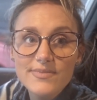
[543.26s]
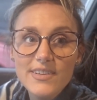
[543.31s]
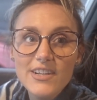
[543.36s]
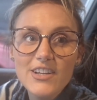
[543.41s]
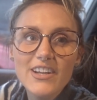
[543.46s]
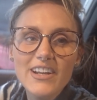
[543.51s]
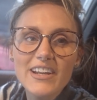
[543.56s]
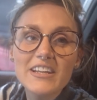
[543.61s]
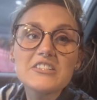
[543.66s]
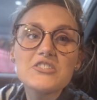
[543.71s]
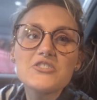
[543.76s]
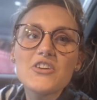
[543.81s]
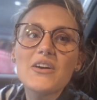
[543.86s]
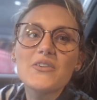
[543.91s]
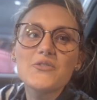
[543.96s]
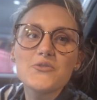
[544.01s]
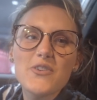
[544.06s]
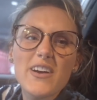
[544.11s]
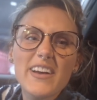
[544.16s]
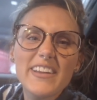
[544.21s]
I look like a
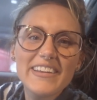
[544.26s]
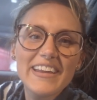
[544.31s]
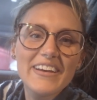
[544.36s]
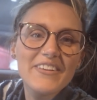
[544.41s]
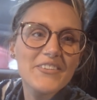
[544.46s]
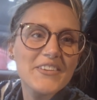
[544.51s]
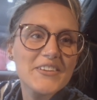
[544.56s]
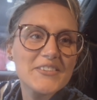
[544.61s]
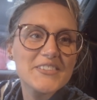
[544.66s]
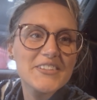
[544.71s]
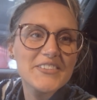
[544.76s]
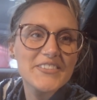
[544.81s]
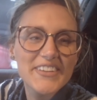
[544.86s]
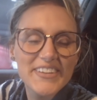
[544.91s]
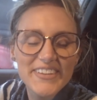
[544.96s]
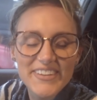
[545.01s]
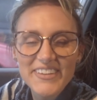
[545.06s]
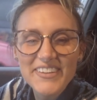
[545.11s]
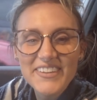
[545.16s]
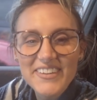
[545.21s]
drowned rat now though, don't
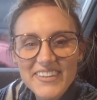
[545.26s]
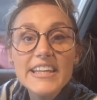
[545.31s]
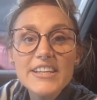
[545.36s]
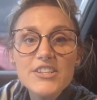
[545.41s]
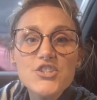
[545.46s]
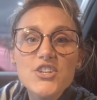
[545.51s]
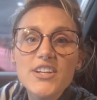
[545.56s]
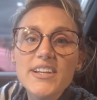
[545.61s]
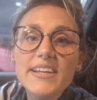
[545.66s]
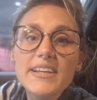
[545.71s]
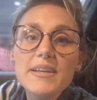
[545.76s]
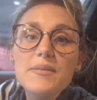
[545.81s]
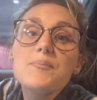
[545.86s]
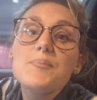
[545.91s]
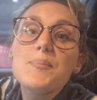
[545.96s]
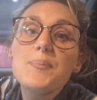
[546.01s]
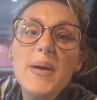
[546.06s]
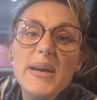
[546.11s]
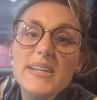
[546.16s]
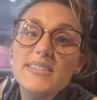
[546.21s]
I? Literally,
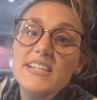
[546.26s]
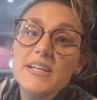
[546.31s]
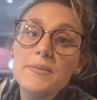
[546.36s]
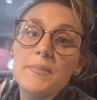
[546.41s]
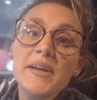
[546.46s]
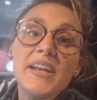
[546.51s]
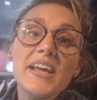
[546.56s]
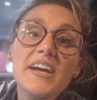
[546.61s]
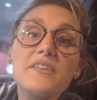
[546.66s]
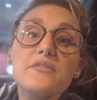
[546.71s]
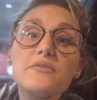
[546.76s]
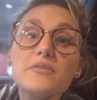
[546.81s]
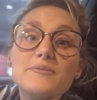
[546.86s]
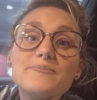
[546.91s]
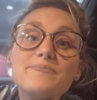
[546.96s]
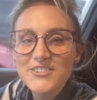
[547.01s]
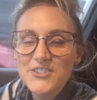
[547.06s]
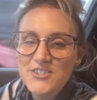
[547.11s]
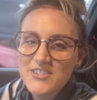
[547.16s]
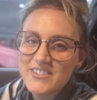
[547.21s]
best day of my life.
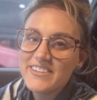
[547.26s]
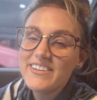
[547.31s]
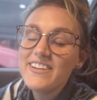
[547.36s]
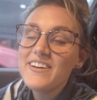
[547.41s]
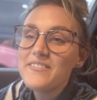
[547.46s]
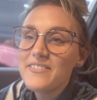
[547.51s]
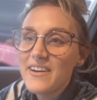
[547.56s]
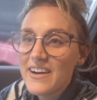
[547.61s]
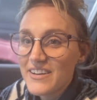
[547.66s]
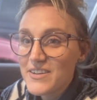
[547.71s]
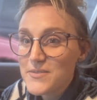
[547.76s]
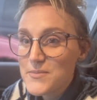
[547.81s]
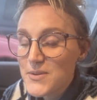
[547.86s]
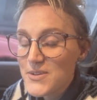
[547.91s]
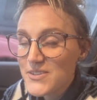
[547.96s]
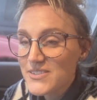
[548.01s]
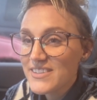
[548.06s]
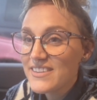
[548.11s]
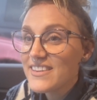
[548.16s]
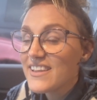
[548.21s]
Just love
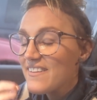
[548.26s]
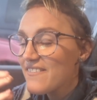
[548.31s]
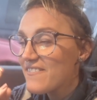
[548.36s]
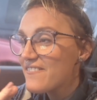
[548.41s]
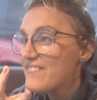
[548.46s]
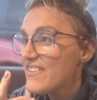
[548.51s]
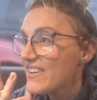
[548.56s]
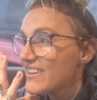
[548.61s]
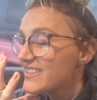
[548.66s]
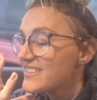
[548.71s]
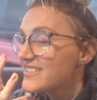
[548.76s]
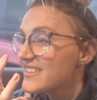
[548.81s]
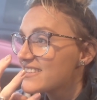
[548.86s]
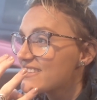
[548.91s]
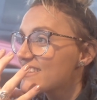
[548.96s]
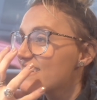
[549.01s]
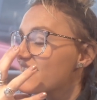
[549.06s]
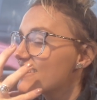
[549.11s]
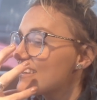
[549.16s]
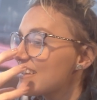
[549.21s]
animals and their
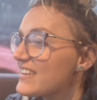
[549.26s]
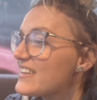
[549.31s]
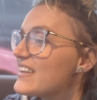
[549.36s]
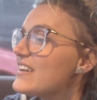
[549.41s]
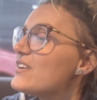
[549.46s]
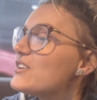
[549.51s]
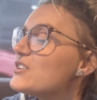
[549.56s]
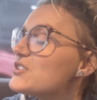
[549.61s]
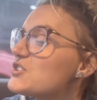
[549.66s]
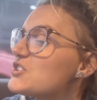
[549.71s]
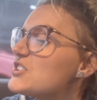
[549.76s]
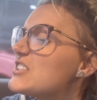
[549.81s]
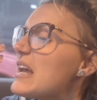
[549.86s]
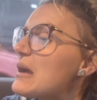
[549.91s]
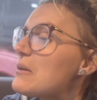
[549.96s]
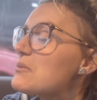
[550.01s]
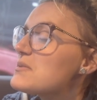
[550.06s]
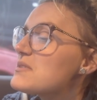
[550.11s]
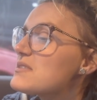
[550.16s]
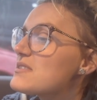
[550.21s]
faces, like their little
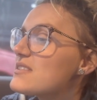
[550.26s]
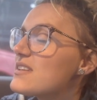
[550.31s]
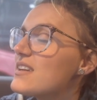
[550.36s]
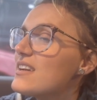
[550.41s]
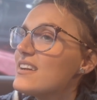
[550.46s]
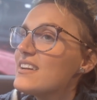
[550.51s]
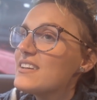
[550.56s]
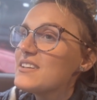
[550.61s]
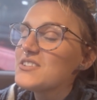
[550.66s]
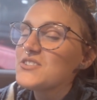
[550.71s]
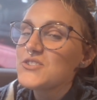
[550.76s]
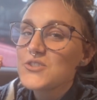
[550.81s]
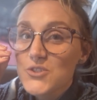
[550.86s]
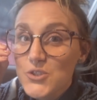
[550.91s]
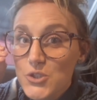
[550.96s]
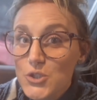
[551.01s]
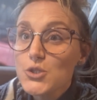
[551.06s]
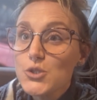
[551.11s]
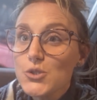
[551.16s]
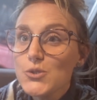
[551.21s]
snouts.
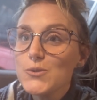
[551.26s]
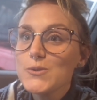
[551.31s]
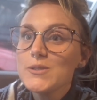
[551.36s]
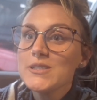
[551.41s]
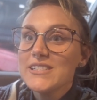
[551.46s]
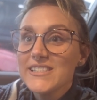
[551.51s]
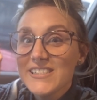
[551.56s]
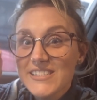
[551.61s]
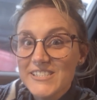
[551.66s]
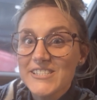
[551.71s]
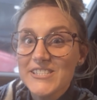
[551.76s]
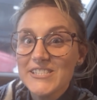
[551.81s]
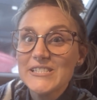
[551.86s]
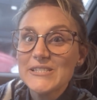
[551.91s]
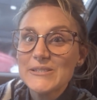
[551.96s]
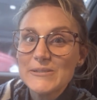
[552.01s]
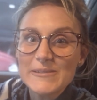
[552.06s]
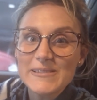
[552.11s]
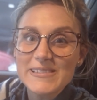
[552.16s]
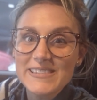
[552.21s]
So
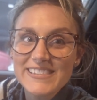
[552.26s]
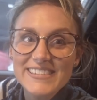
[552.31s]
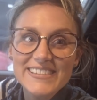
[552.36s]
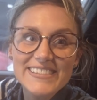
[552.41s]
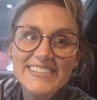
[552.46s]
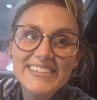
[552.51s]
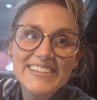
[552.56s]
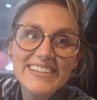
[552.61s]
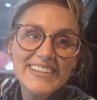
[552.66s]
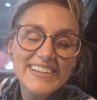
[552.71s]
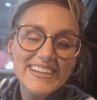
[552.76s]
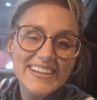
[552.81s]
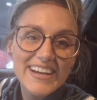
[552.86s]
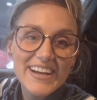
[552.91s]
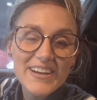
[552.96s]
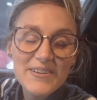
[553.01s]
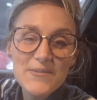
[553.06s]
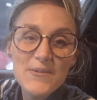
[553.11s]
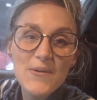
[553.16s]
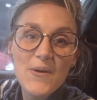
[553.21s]
cute.
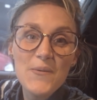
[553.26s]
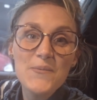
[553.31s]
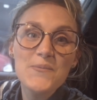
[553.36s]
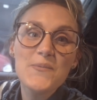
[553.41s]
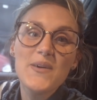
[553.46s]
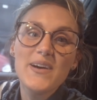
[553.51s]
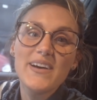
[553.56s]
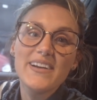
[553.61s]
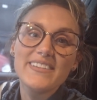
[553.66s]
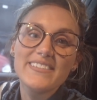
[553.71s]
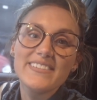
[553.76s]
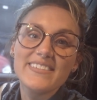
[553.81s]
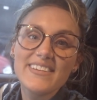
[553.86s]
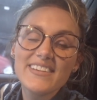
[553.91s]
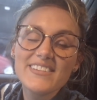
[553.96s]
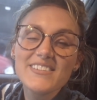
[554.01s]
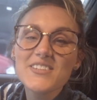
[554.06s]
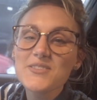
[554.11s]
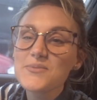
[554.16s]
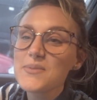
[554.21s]
I want one.
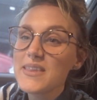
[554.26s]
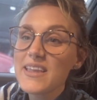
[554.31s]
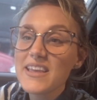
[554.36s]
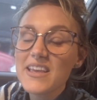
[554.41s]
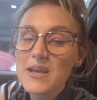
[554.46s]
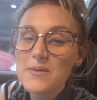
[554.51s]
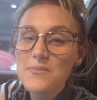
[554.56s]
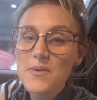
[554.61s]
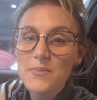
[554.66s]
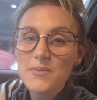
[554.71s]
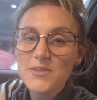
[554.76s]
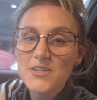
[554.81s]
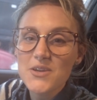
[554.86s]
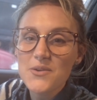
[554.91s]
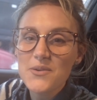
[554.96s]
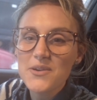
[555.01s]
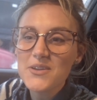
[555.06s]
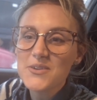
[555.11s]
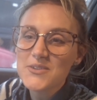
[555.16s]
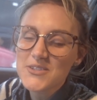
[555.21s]
And just when they come up to
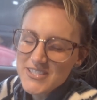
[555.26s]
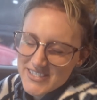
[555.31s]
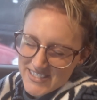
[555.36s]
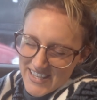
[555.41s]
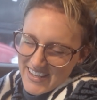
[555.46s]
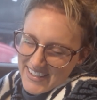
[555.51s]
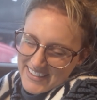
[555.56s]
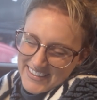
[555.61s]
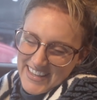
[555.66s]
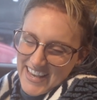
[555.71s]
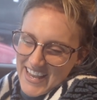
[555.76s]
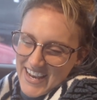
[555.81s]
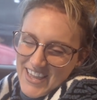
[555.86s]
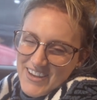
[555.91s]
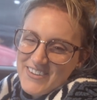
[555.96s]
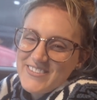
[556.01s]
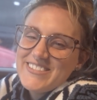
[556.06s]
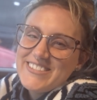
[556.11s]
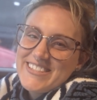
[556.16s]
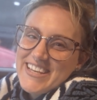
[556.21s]
you and you're just like,
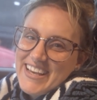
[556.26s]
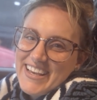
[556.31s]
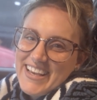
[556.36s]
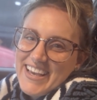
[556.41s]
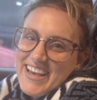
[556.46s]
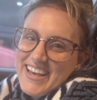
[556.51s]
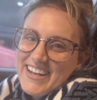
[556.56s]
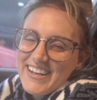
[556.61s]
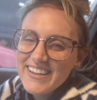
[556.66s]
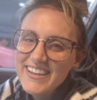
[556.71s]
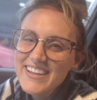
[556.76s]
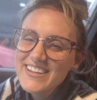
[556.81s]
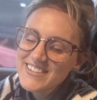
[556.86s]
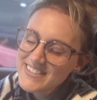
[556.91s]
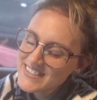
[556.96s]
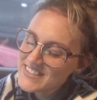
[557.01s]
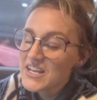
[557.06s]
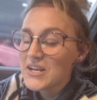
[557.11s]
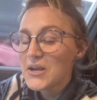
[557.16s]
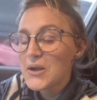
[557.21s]
hello chicken, and they're
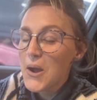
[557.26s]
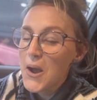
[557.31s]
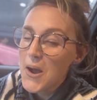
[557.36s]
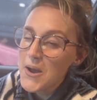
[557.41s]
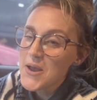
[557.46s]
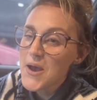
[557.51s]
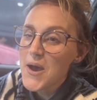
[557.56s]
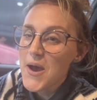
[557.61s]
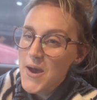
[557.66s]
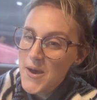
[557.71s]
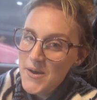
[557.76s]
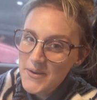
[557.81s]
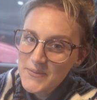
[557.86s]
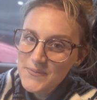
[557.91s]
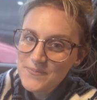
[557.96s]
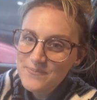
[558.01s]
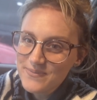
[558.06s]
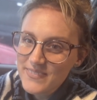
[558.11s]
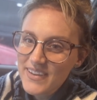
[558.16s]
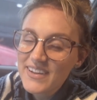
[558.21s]
just like, oh yeah.
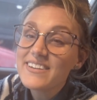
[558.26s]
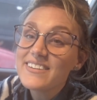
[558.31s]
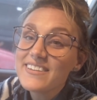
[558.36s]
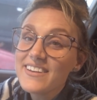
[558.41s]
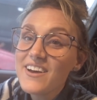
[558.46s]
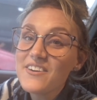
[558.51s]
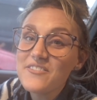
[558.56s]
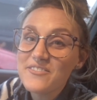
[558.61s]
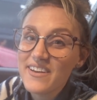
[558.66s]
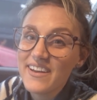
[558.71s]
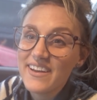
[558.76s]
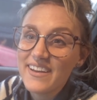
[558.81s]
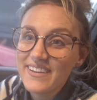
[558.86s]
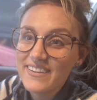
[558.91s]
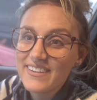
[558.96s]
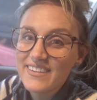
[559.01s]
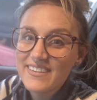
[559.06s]
I love it.